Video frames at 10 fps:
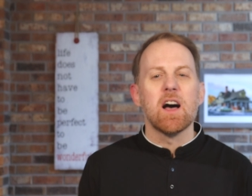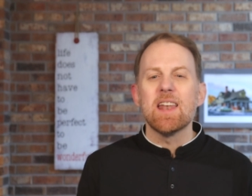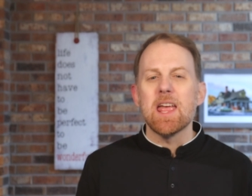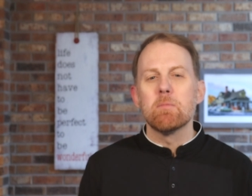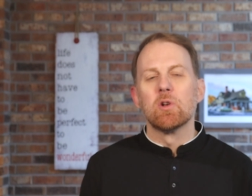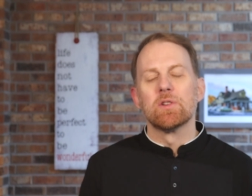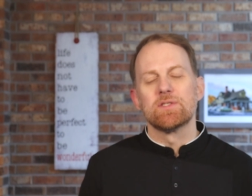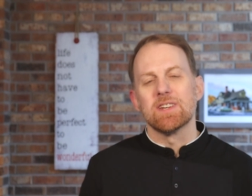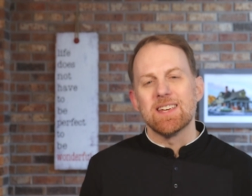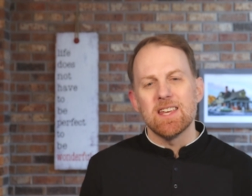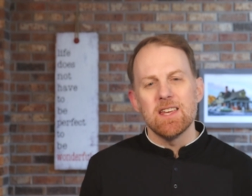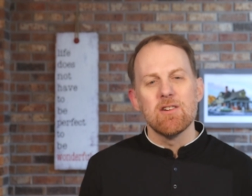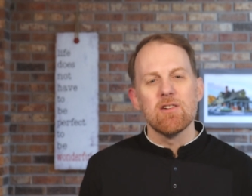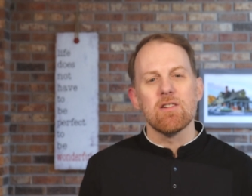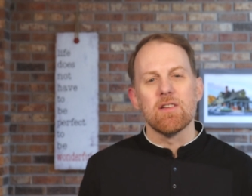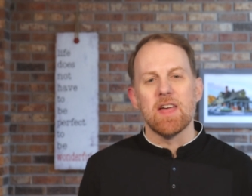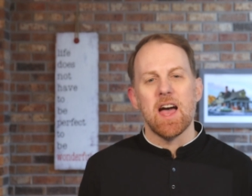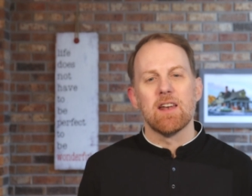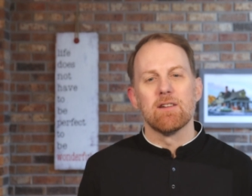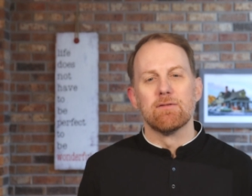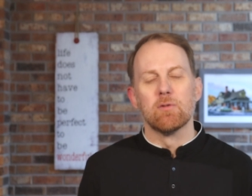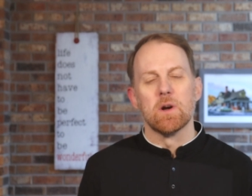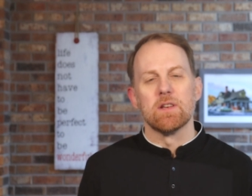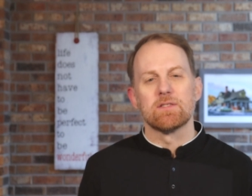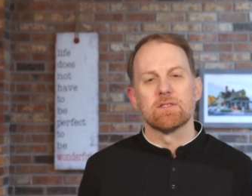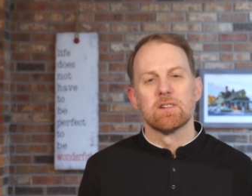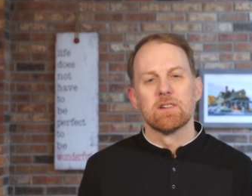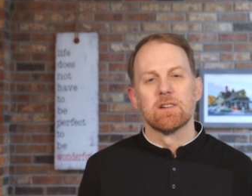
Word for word: unable to hear that voice,